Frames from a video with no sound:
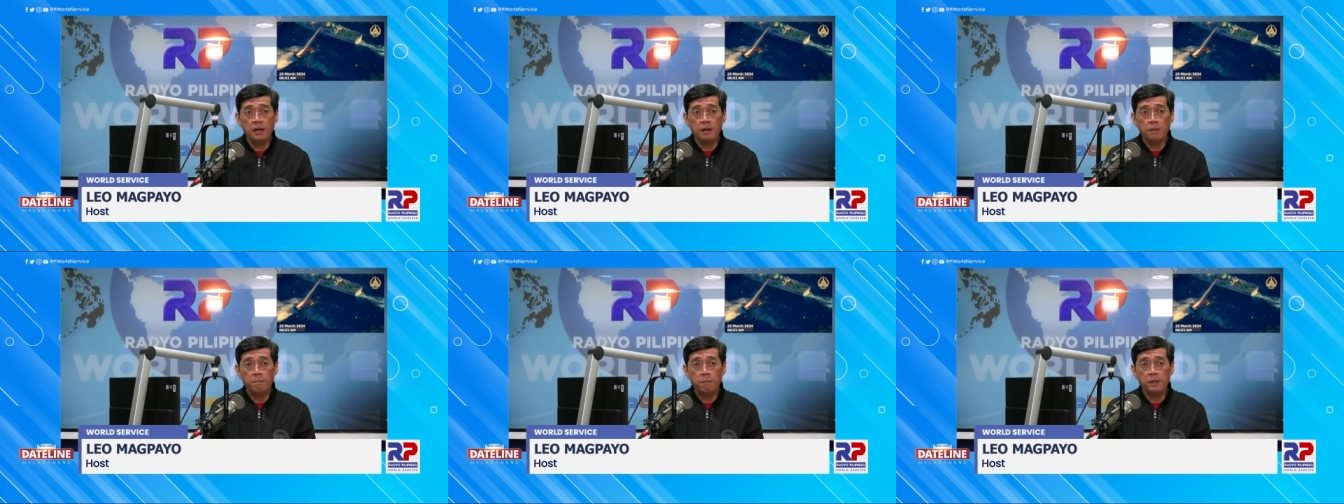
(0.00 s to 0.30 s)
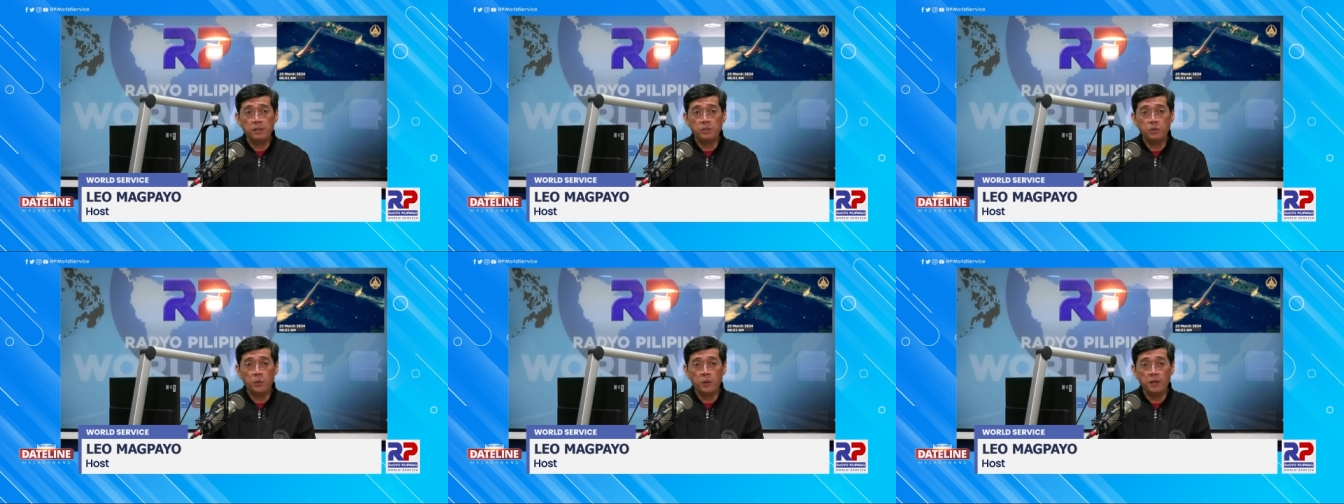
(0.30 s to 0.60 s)

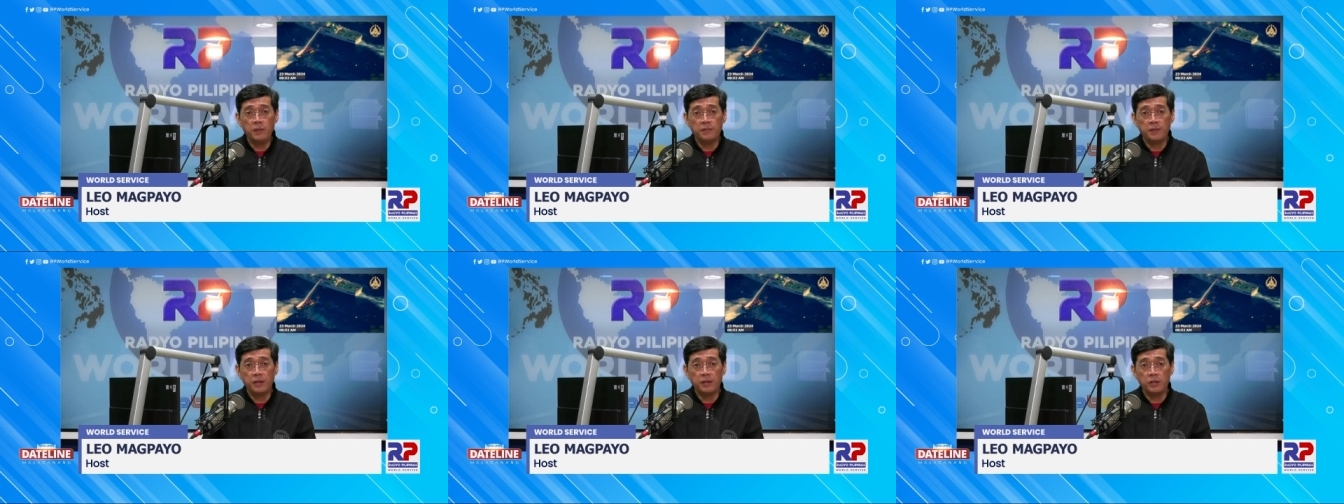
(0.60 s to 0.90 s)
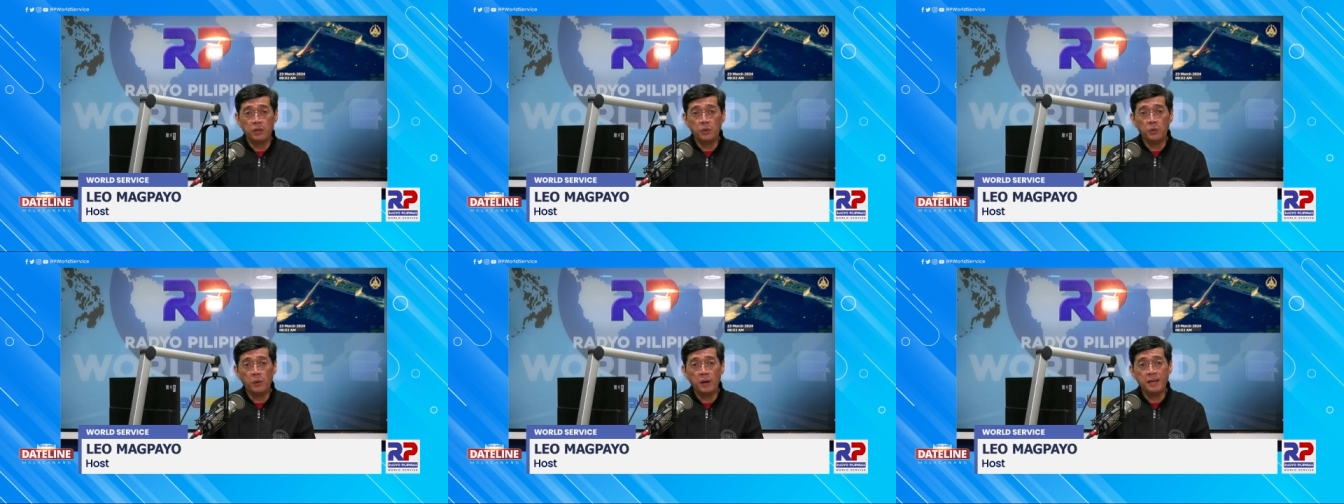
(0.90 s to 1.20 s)
between the
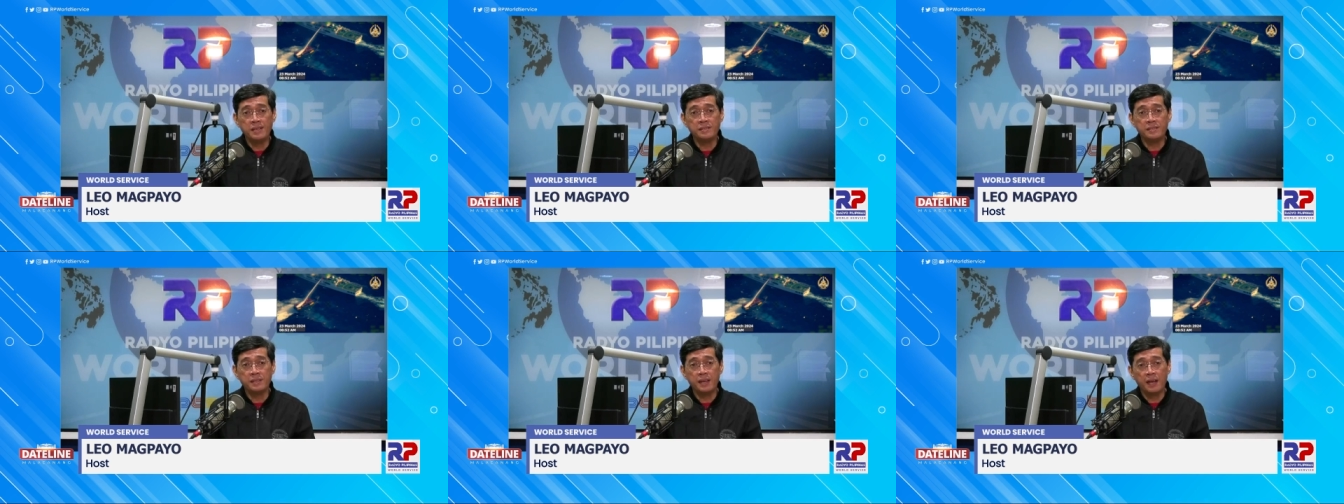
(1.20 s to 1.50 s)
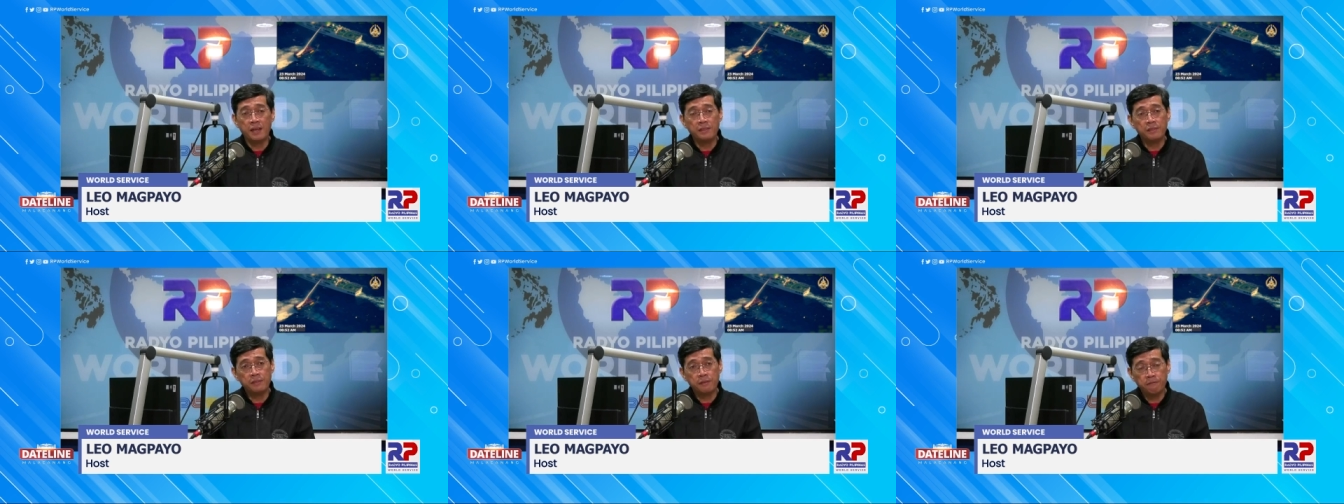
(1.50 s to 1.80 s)
U.S.
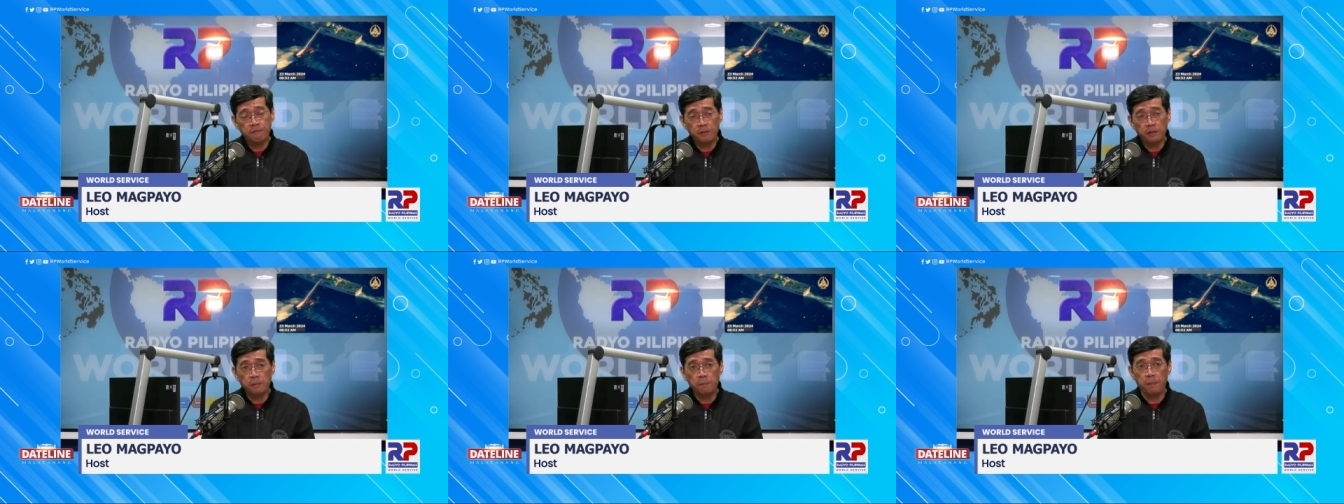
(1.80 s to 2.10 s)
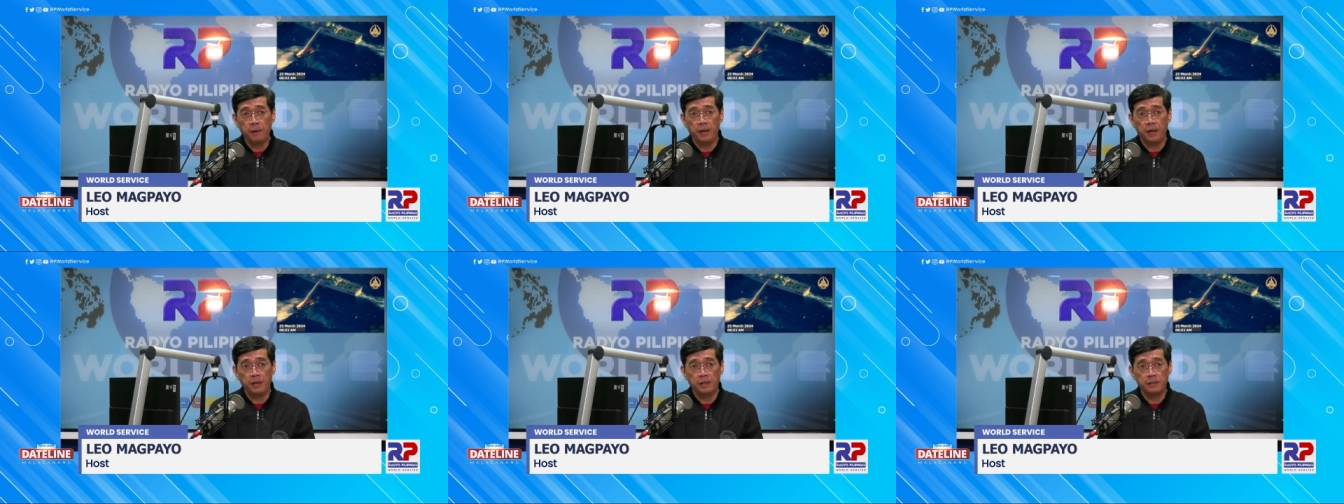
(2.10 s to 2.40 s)
and the
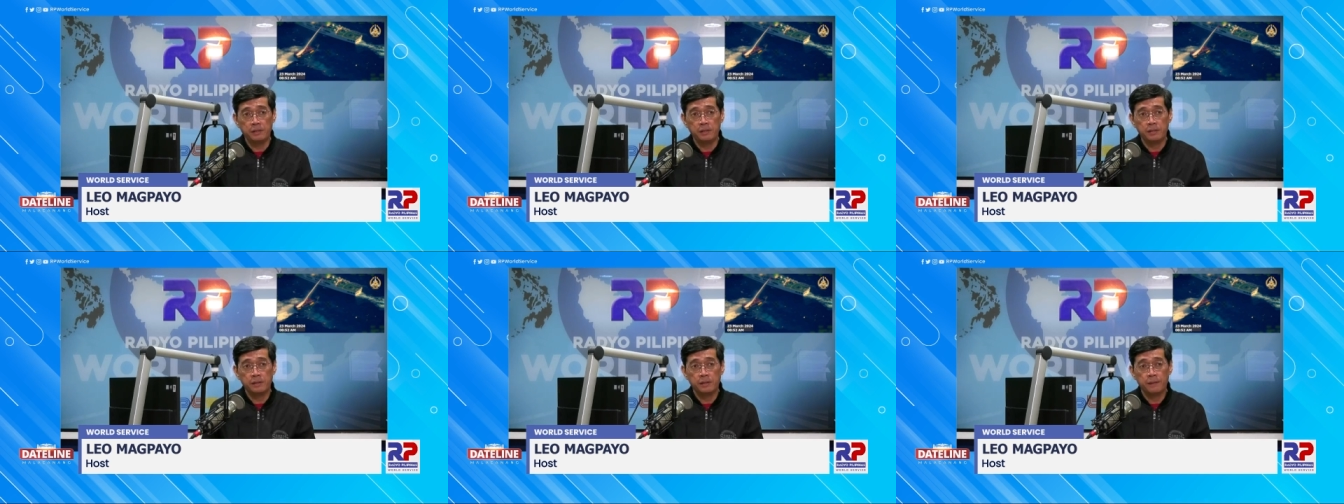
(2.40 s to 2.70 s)
Philippines.